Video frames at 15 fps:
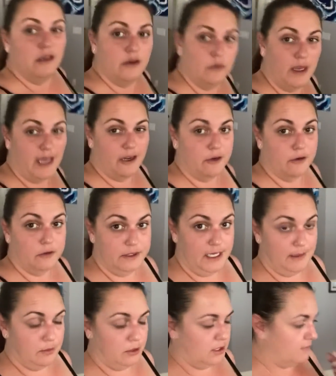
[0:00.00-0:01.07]
We had our old
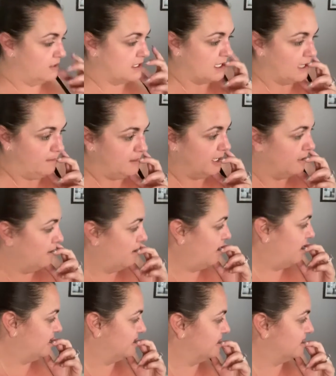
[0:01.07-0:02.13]
neighbor give us that mirror,
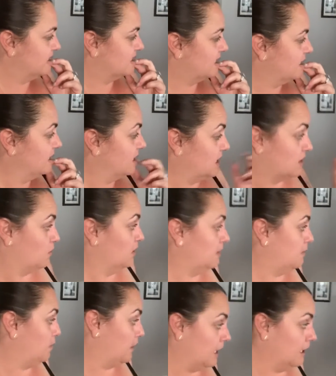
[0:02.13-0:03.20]
and it's really
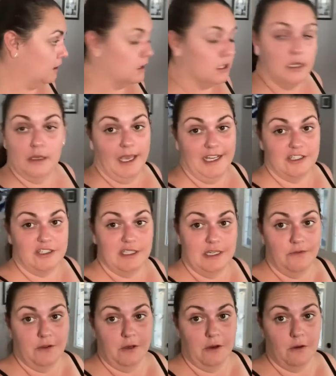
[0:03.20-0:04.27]
pretty. I just need to
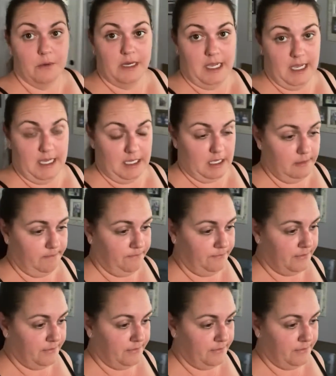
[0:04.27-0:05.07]
figure out where to hang it.